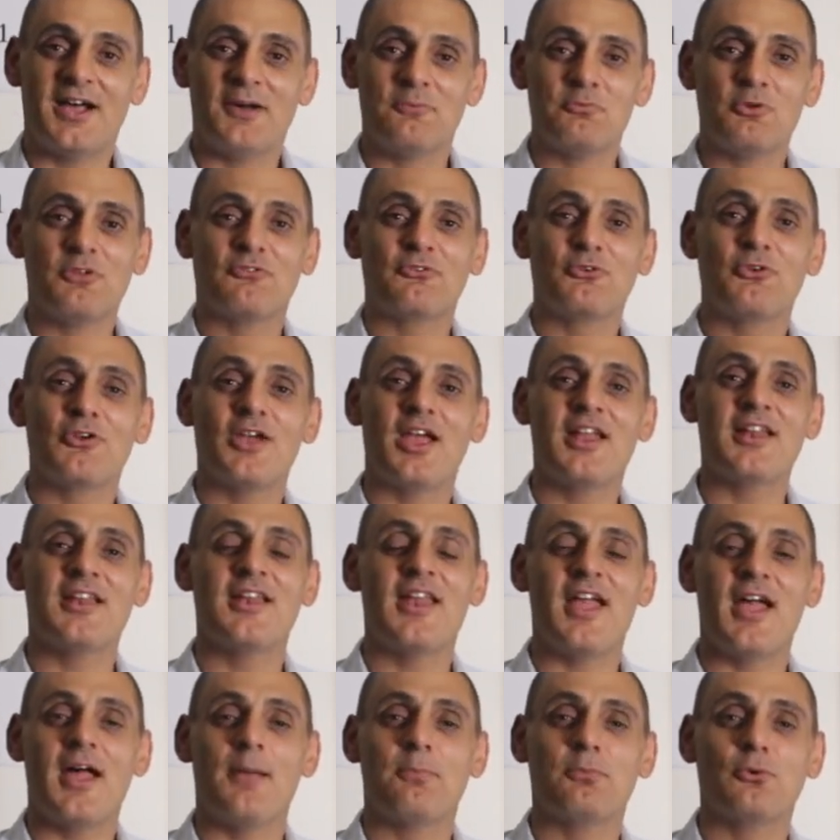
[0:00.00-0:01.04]
We've created
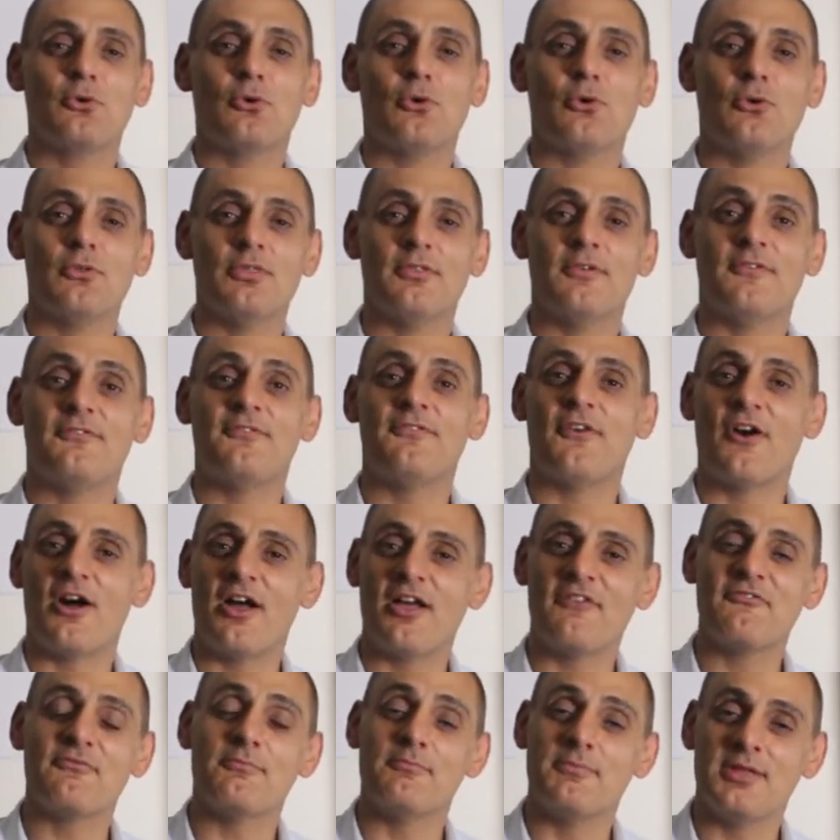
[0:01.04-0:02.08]
an app called
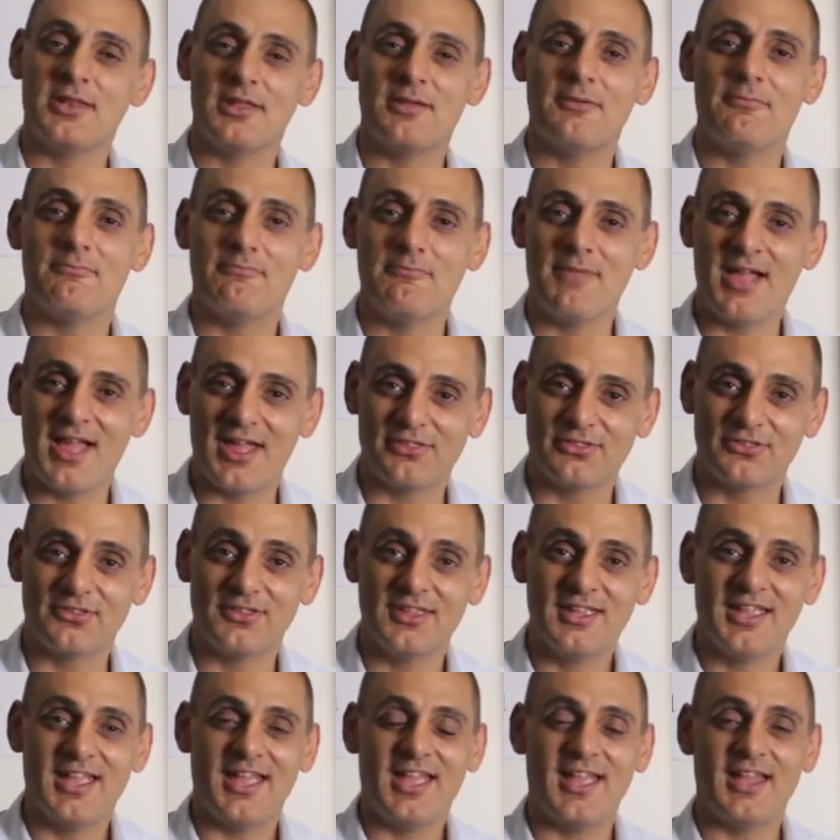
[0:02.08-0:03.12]
5 Minute Math.
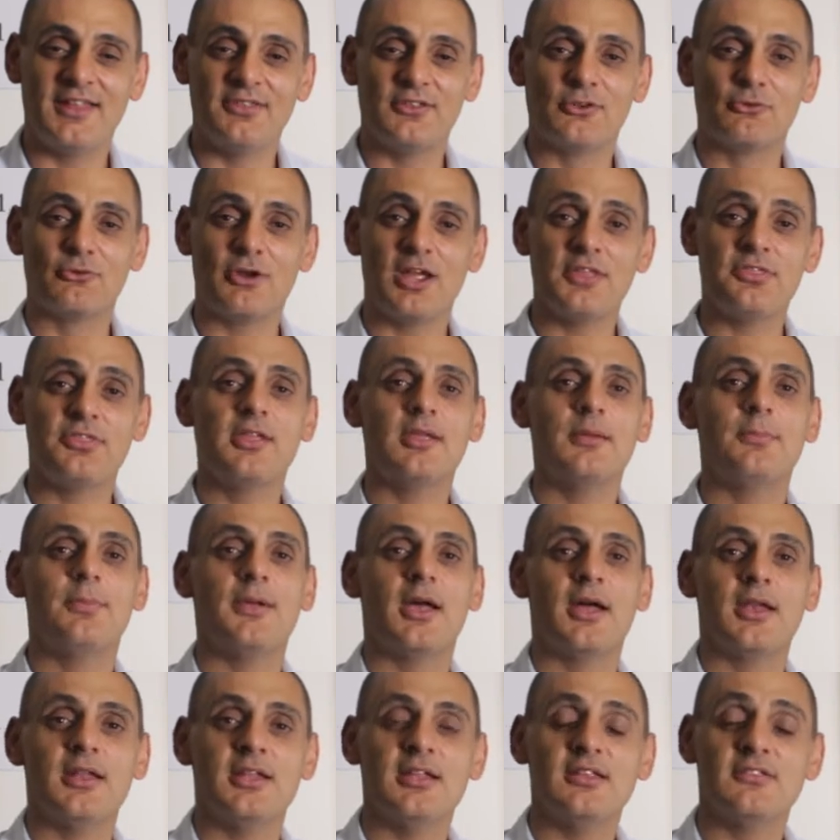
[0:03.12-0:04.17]
And the great thing
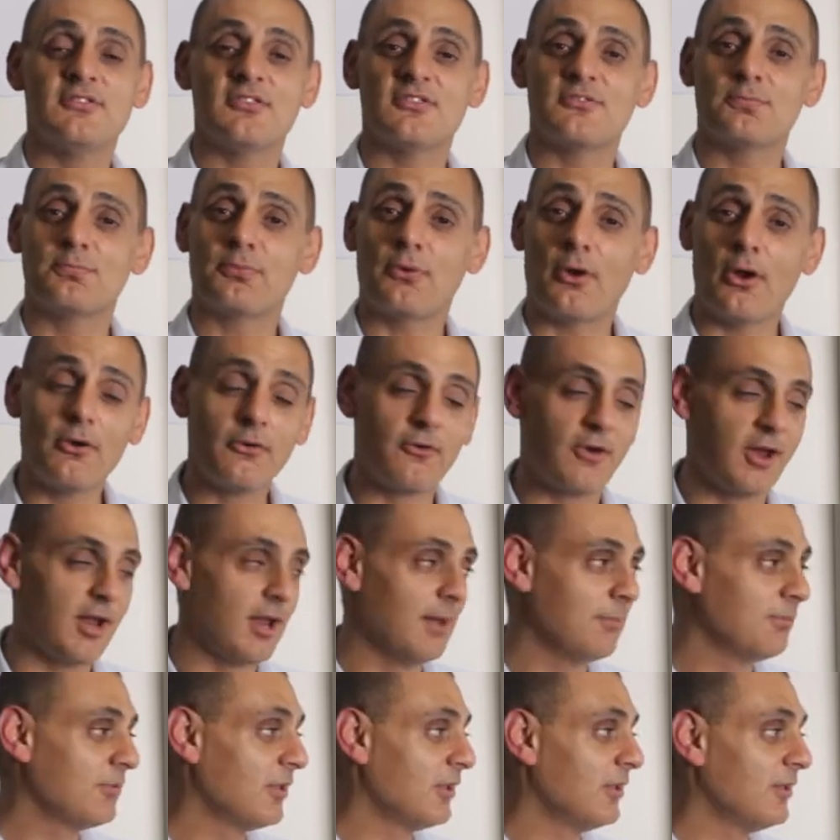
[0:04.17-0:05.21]
about it is it's
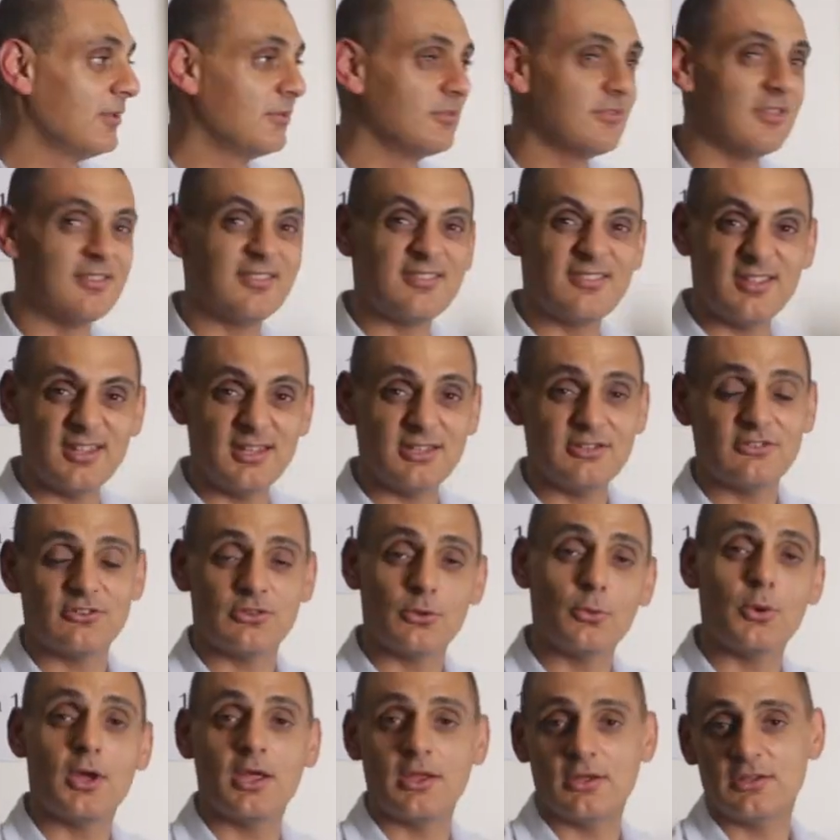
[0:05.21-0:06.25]
programmed to teach
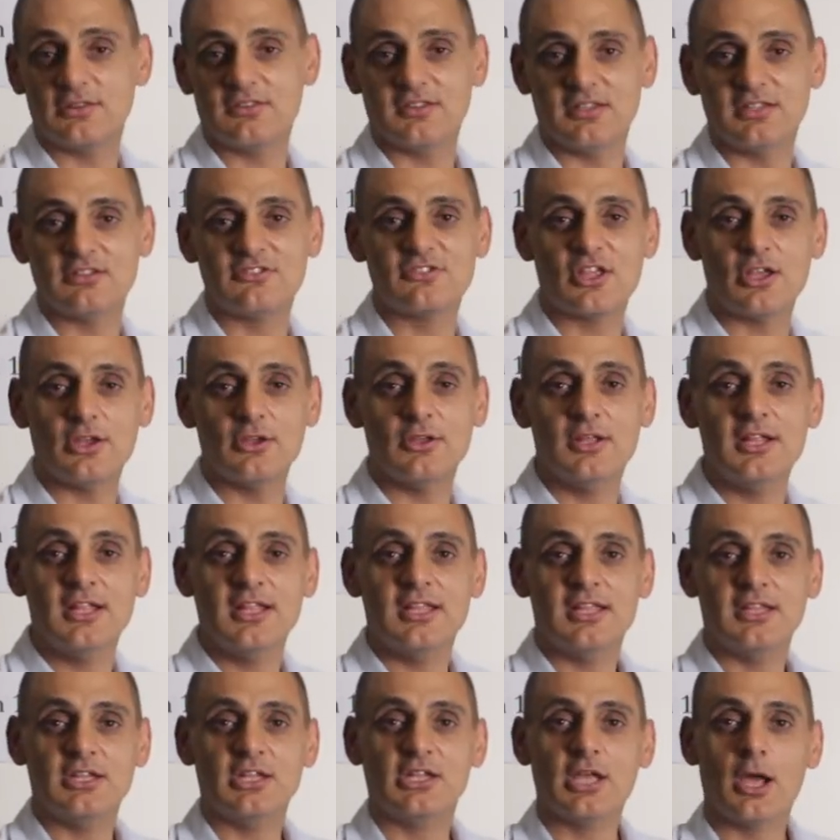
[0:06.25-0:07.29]
the way I teach. So
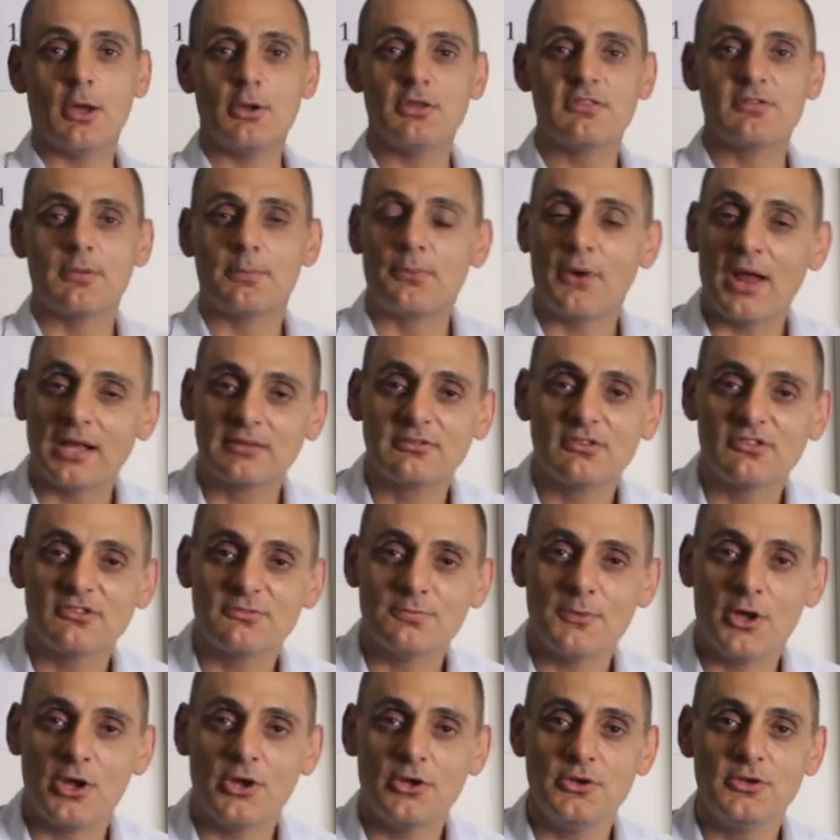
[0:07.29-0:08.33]
you go into
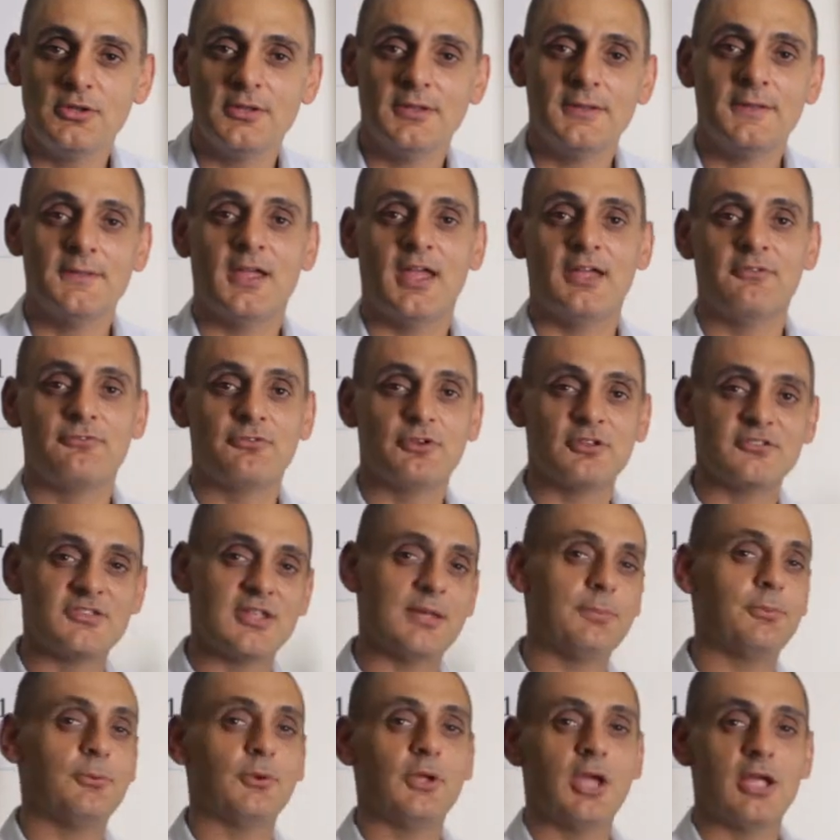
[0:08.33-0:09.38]
practice mode, and for
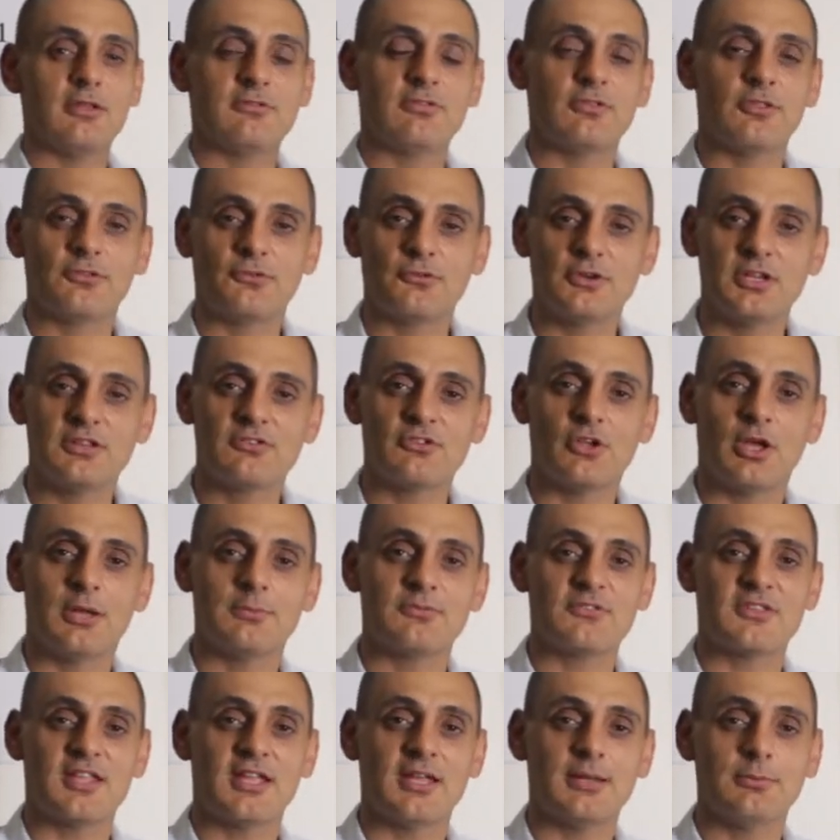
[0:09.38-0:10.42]
example, go into the 3
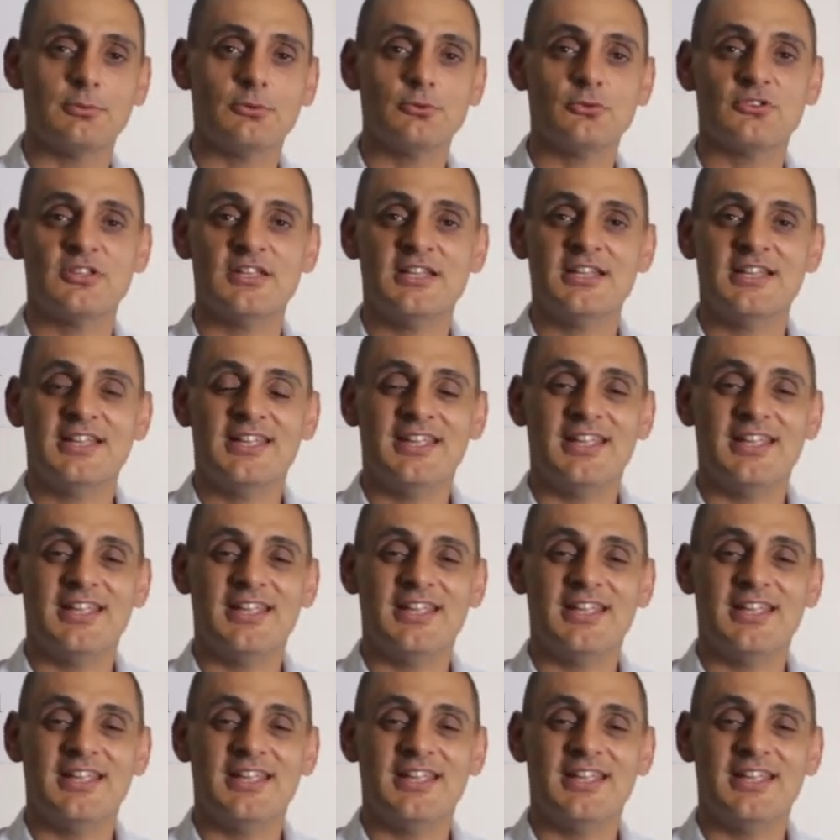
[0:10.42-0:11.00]
times tables.